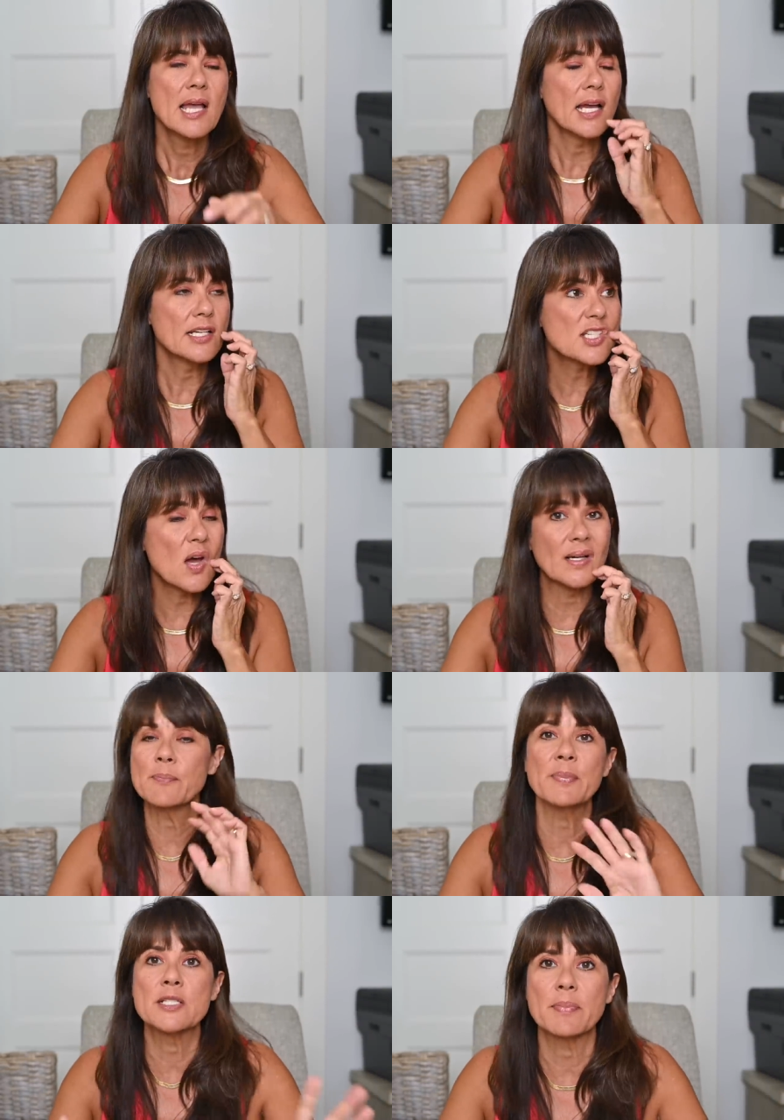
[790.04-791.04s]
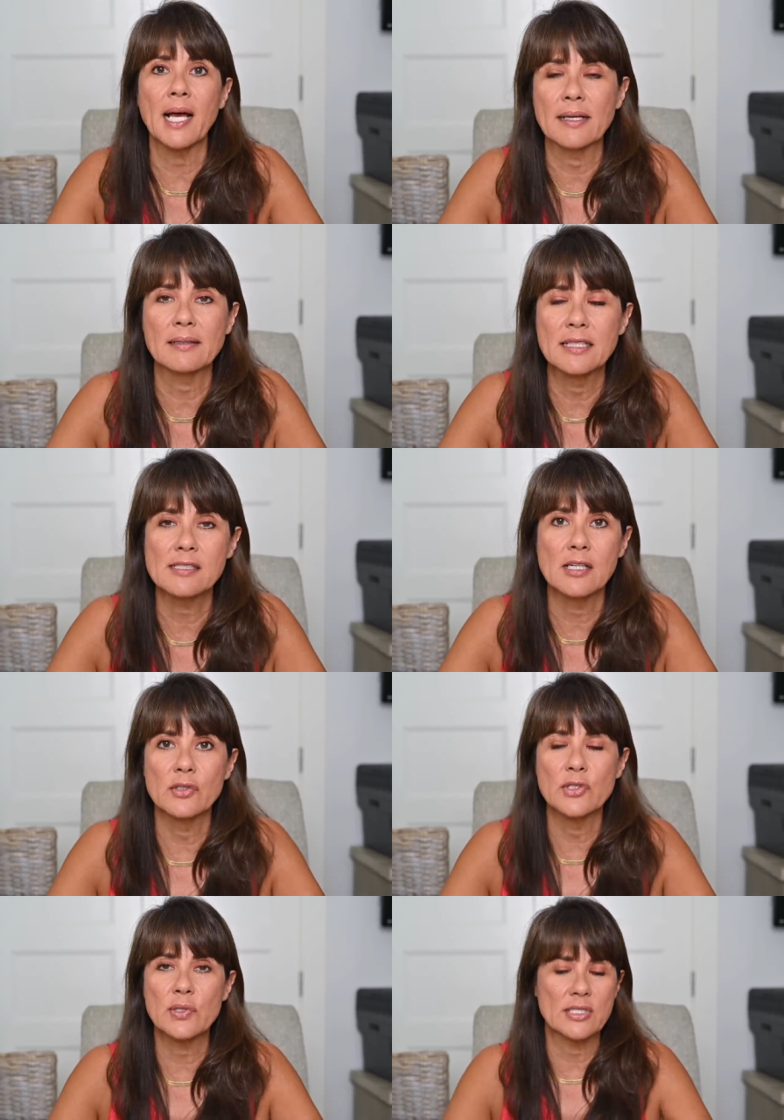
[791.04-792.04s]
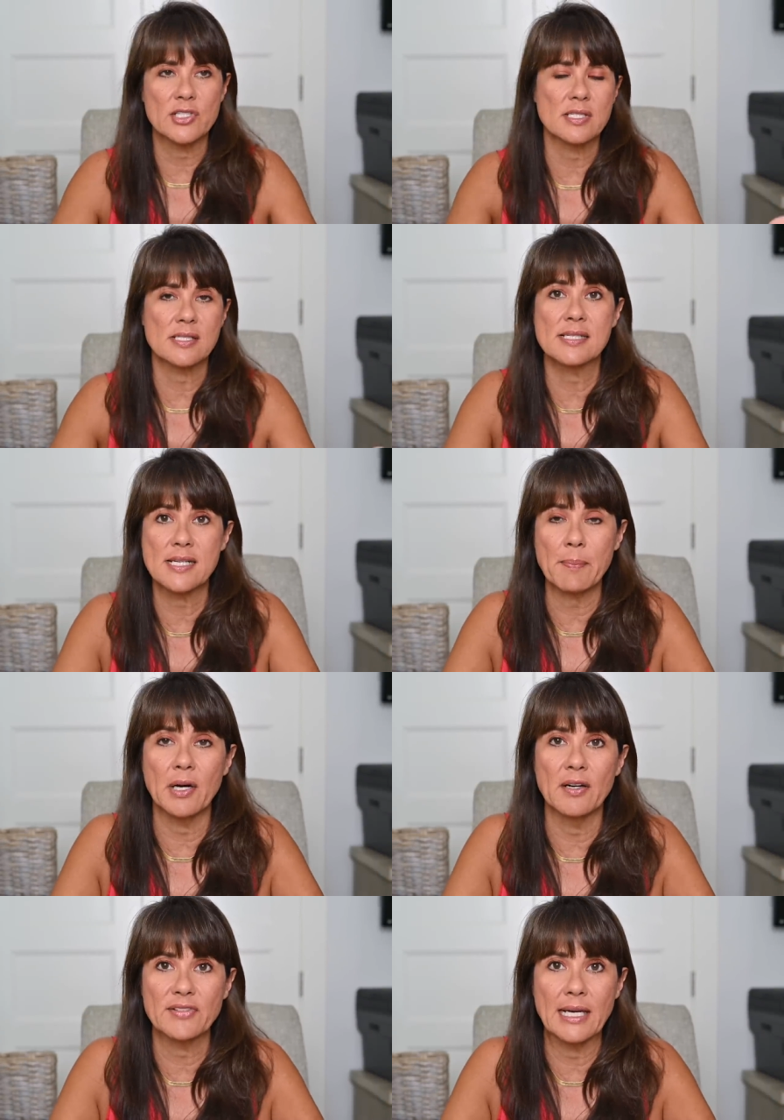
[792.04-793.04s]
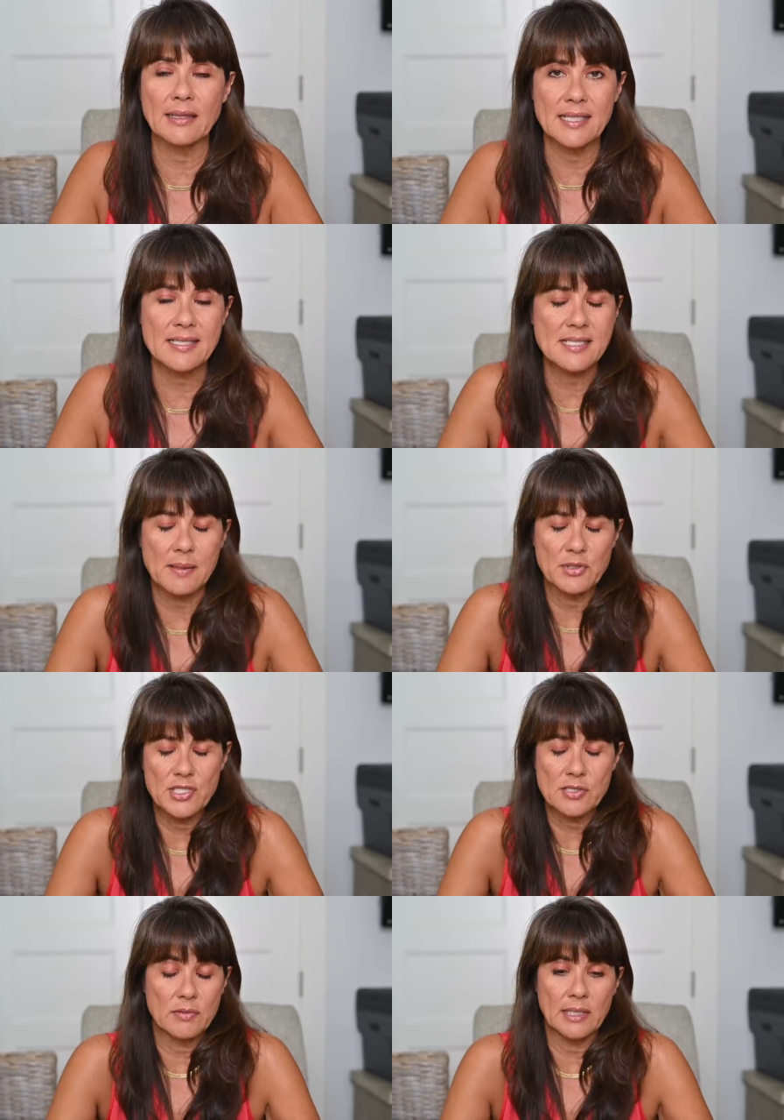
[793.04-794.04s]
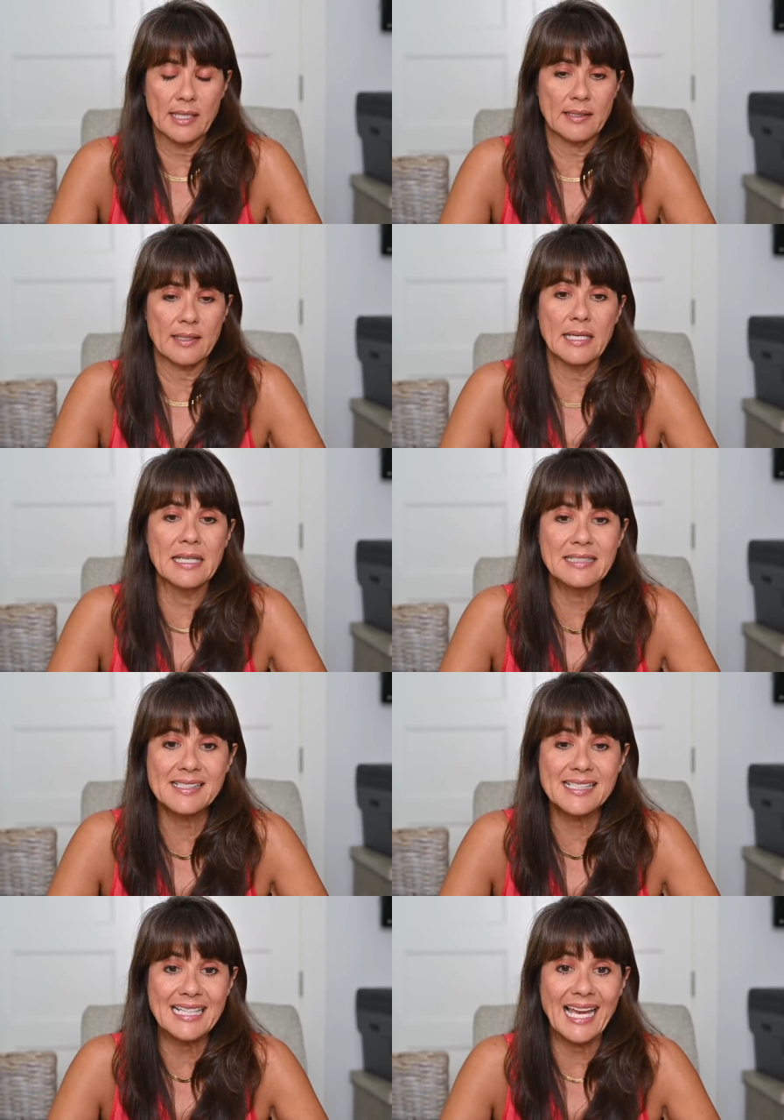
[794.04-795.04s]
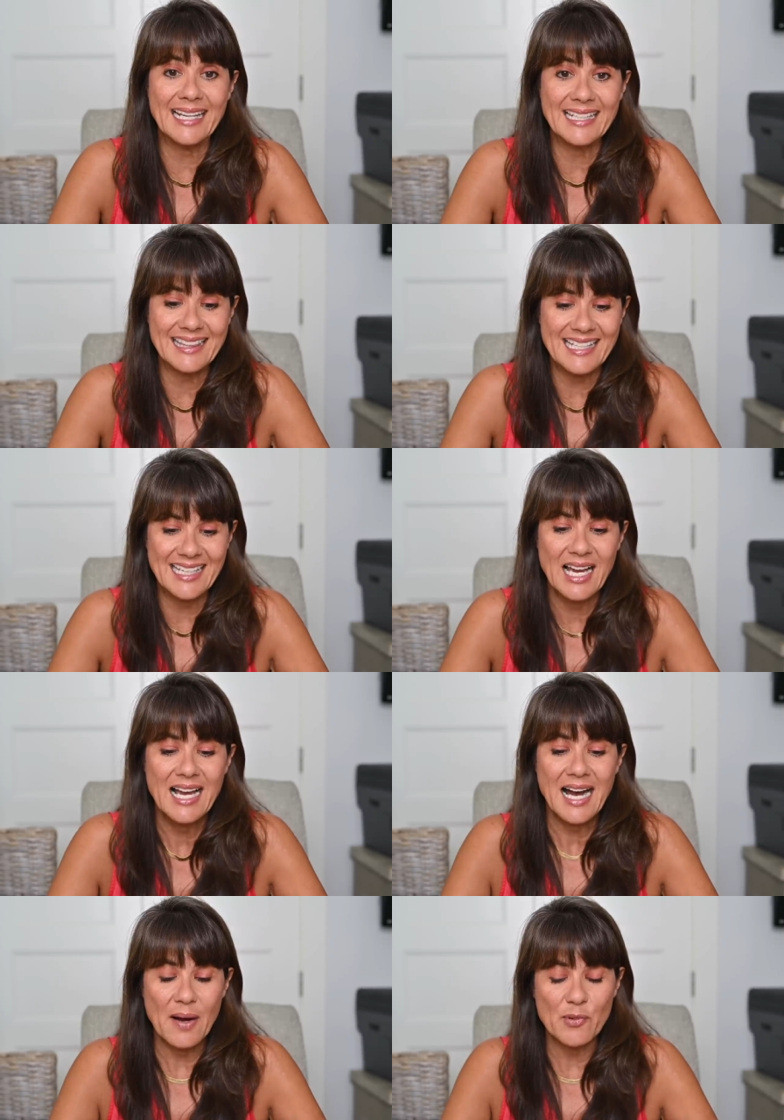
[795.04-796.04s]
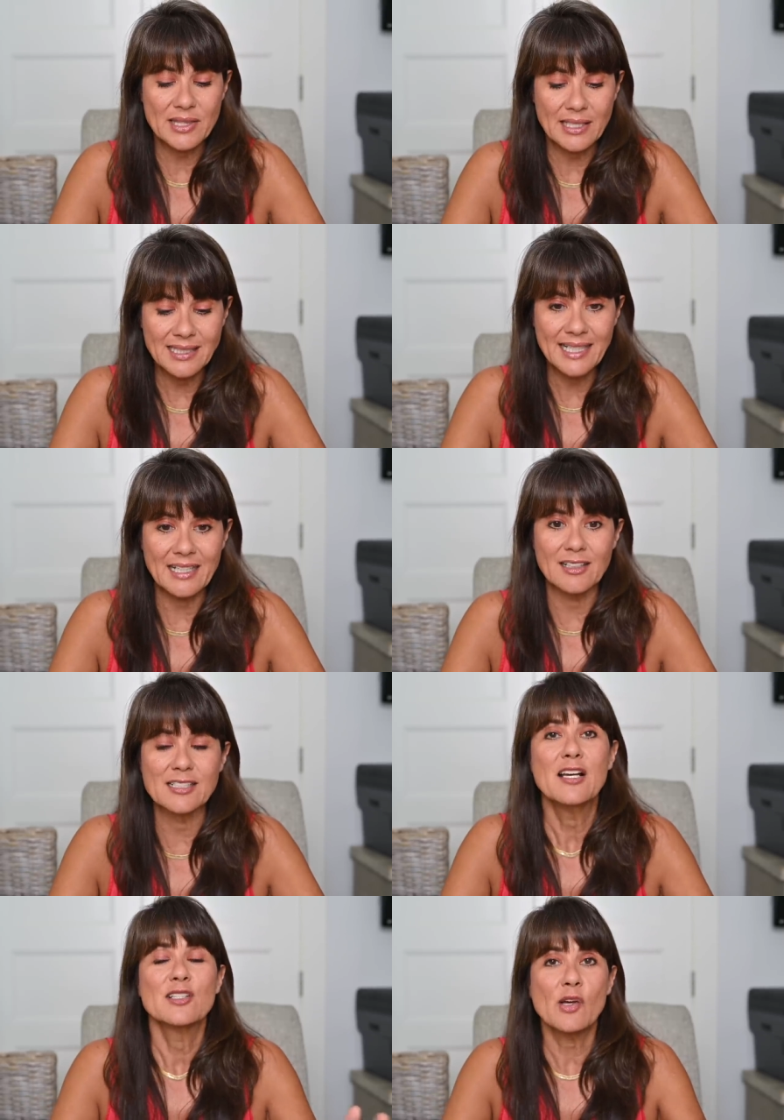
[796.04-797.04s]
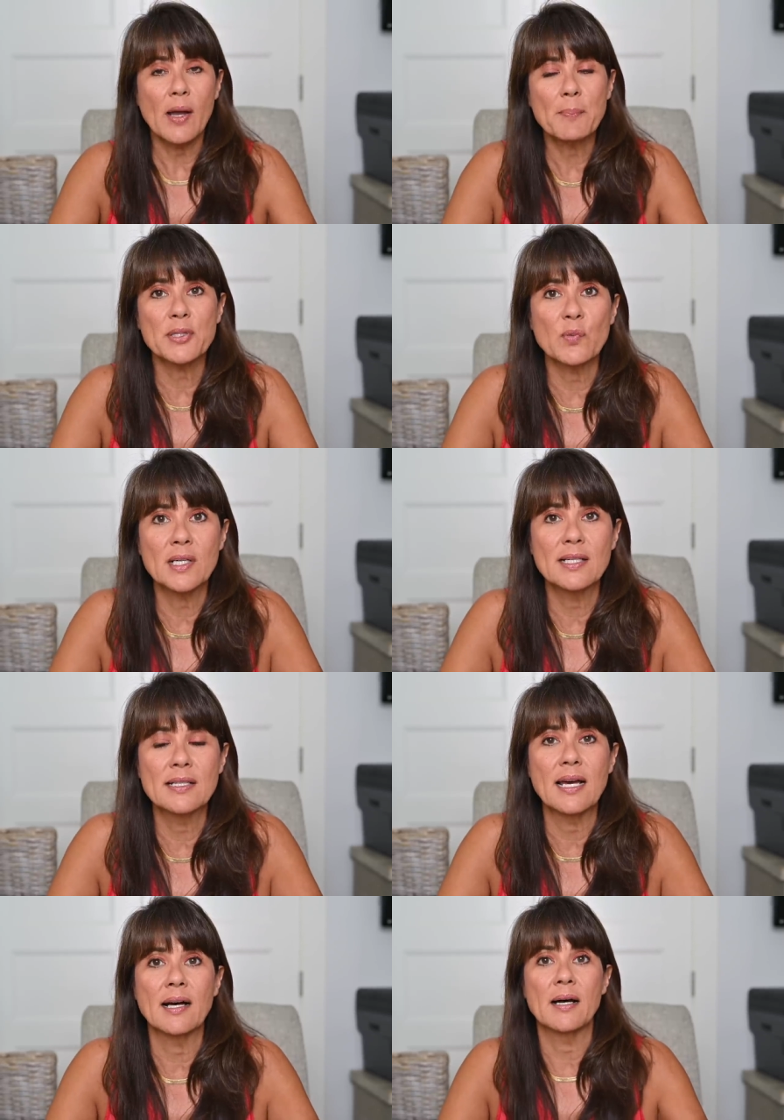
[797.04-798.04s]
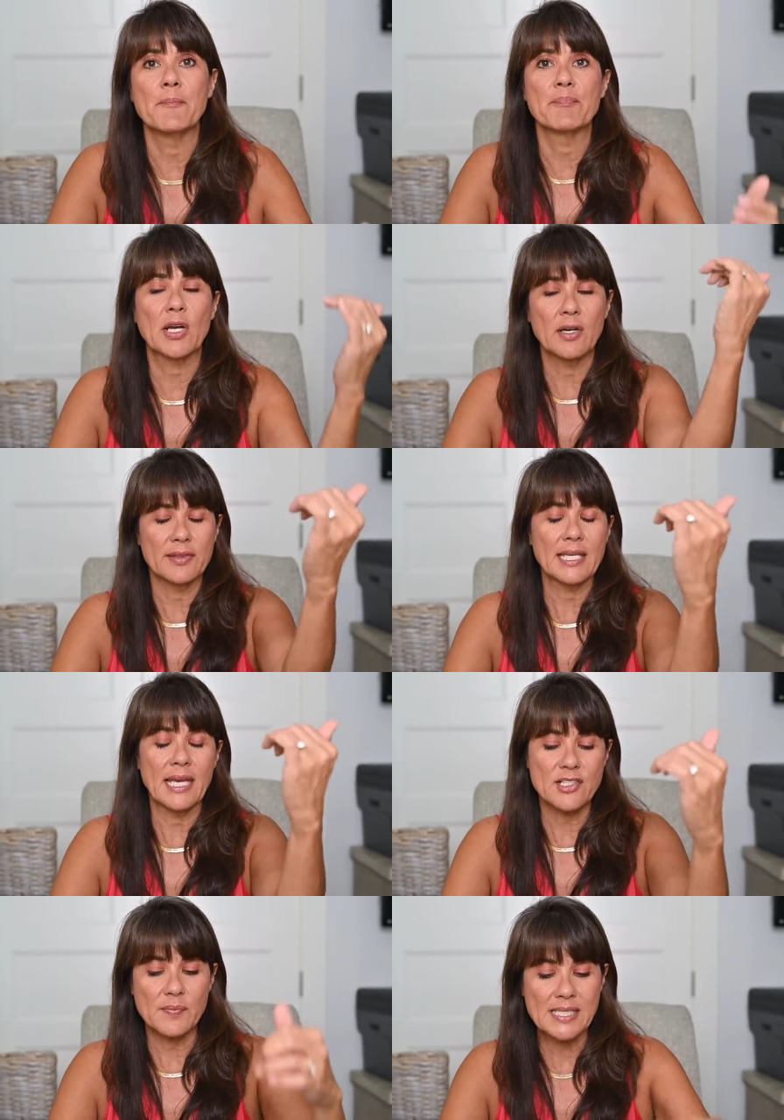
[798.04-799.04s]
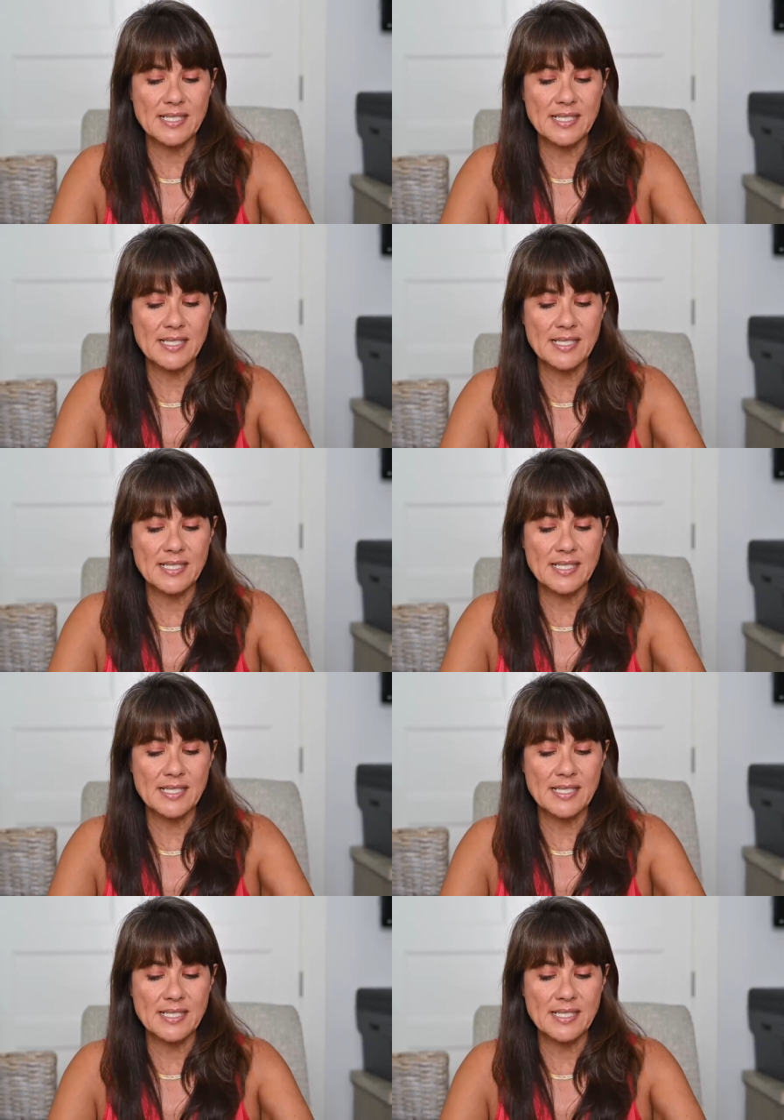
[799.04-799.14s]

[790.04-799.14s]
And so it's pitch black. And so you can just step off that last step. You just really can't see anything um, with the light on. So I put one um, on the edge of my